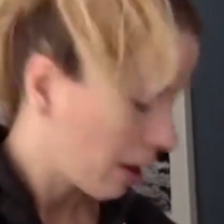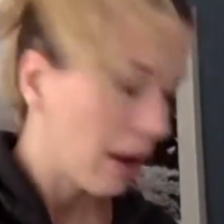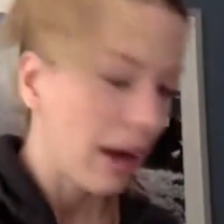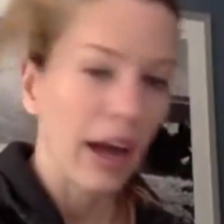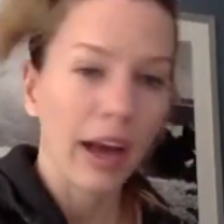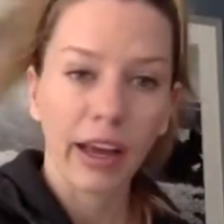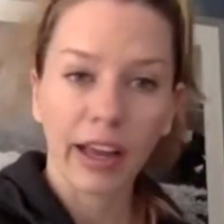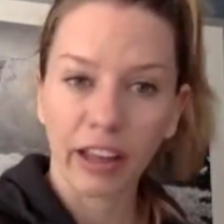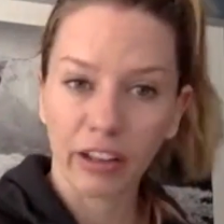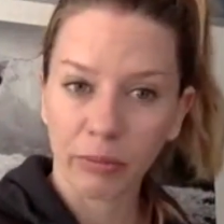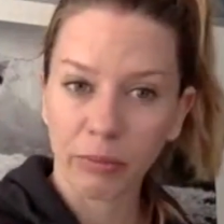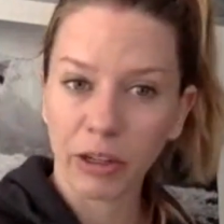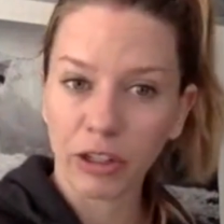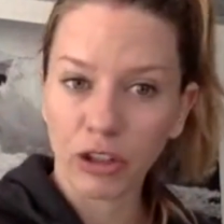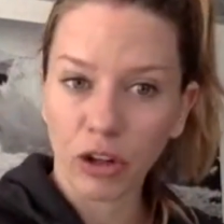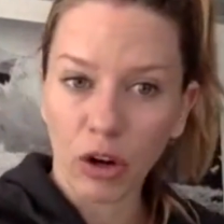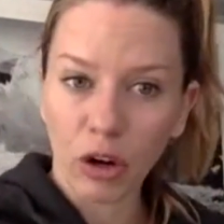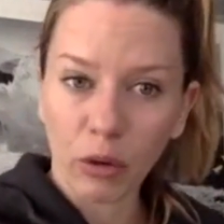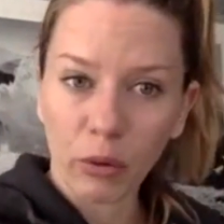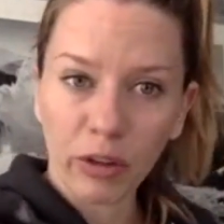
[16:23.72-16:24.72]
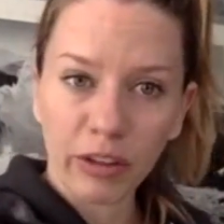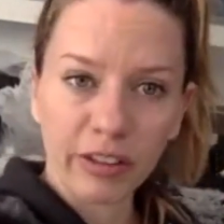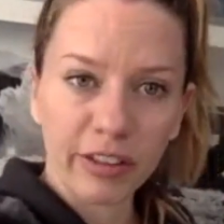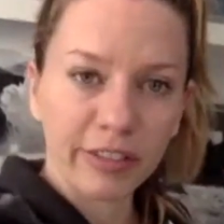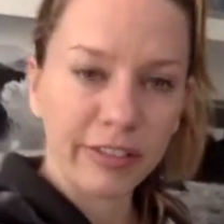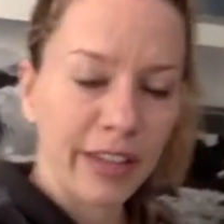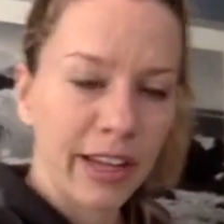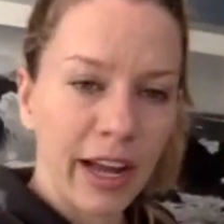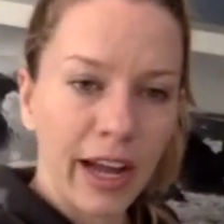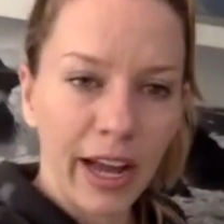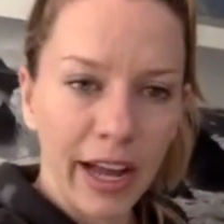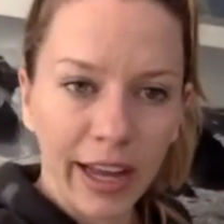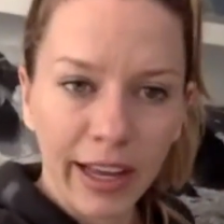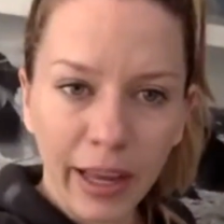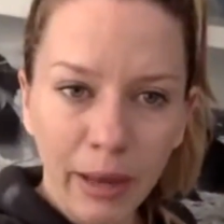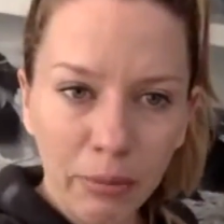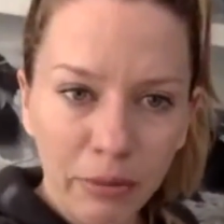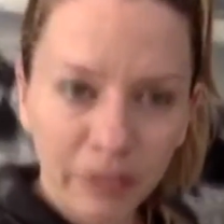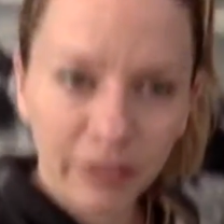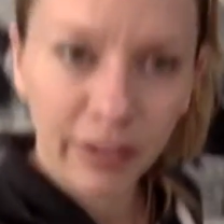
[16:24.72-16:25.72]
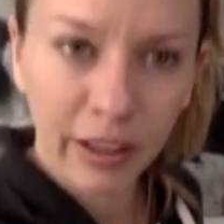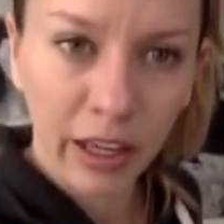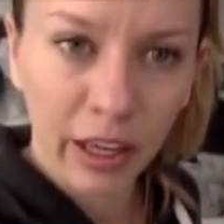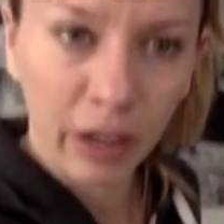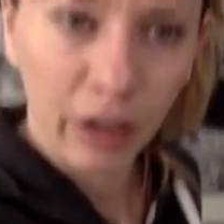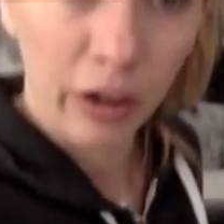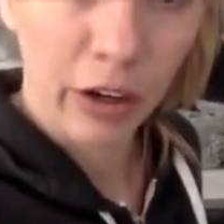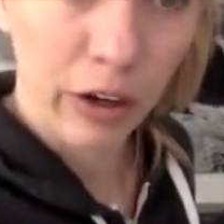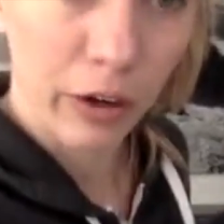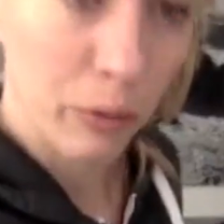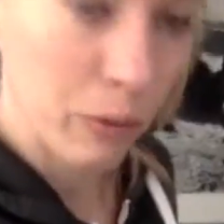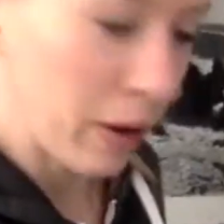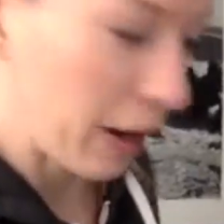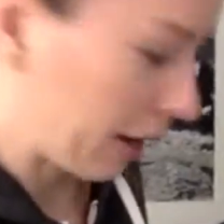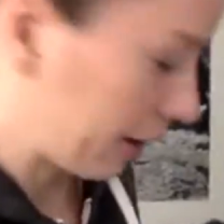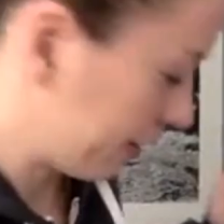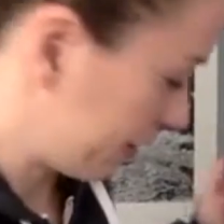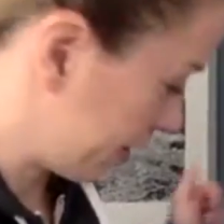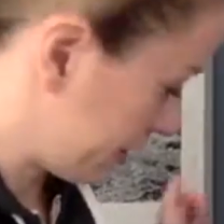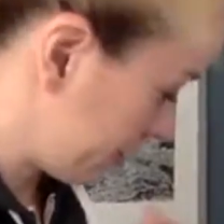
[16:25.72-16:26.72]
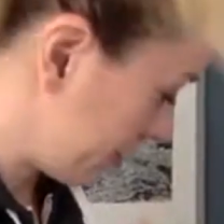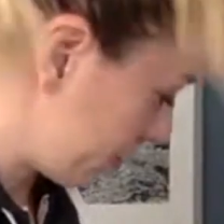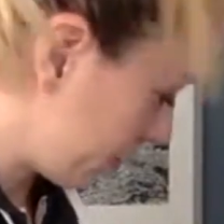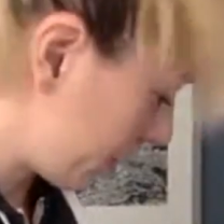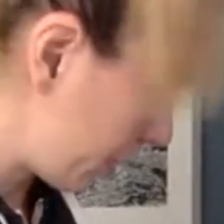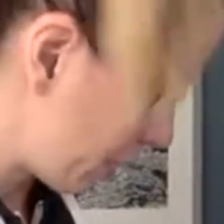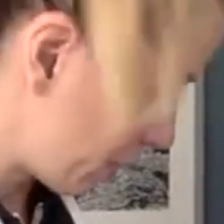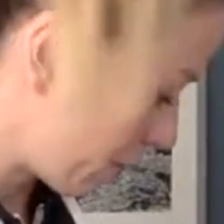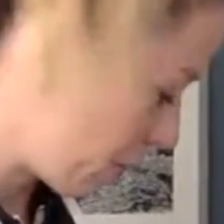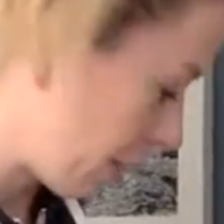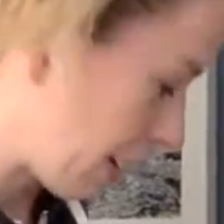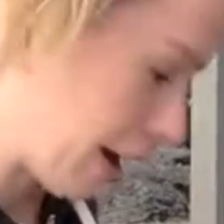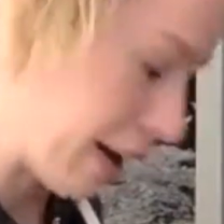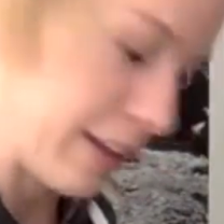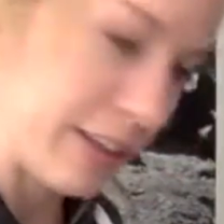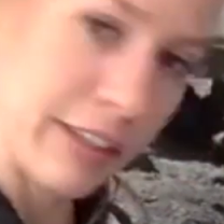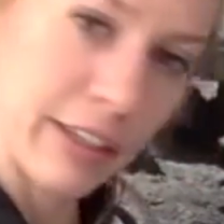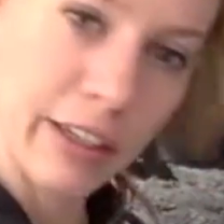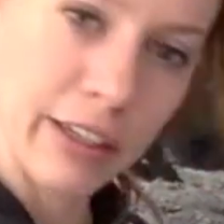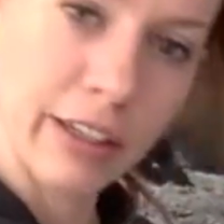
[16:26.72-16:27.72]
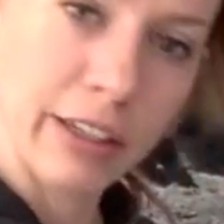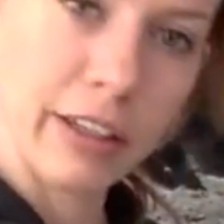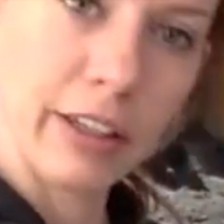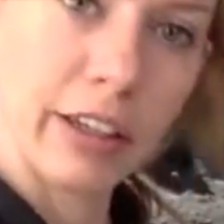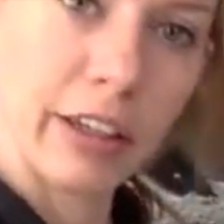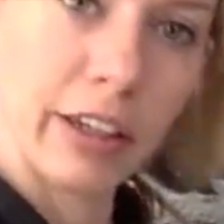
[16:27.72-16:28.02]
I guess my dog wants to say hi. I kept seeing her. What? What do you want? Look at